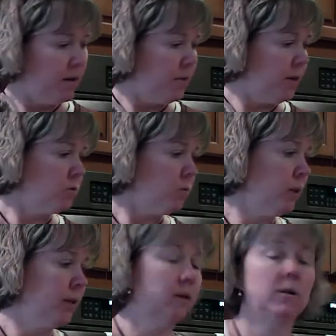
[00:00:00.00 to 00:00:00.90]
These are
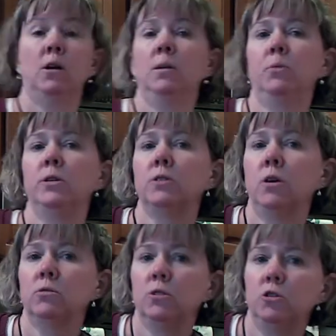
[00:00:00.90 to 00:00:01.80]
really good. They're already
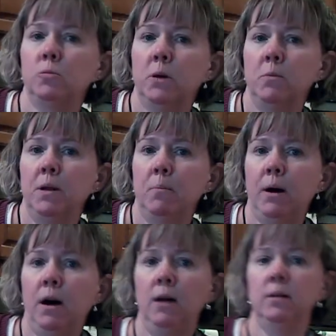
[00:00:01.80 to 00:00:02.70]
pre-soaked, so you just put them in a
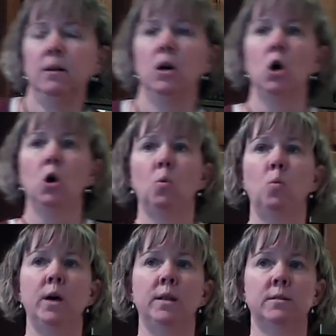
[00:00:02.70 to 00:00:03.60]
pot
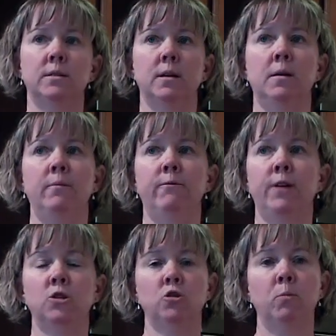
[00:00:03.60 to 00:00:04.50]
with some
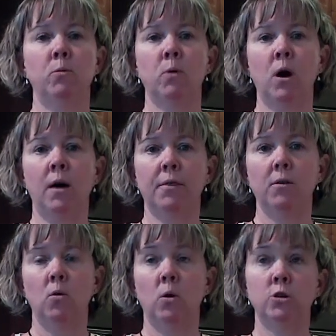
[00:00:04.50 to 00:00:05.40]
vegetable broth
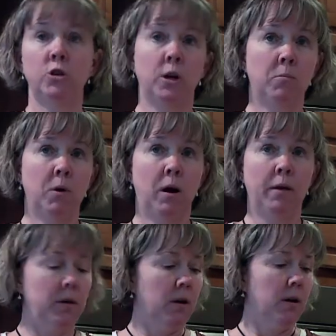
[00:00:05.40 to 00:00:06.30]
or chicken
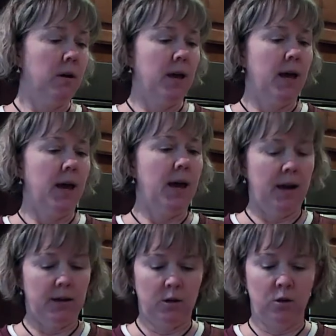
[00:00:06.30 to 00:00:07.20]
broth.
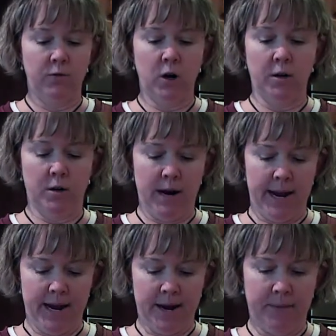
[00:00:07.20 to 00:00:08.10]
And you've got your
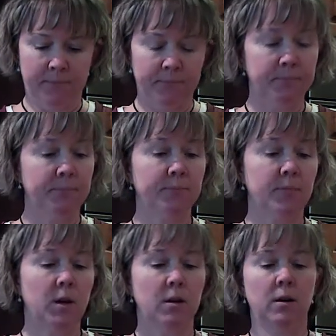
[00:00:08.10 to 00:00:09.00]
ham
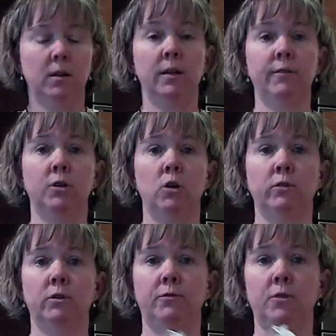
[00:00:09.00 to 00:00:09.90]
left
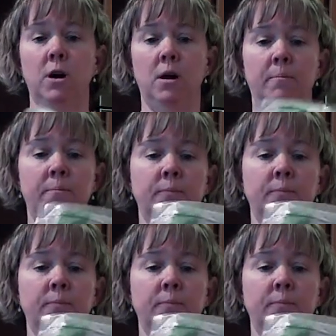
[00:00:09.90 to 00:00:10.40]
over from,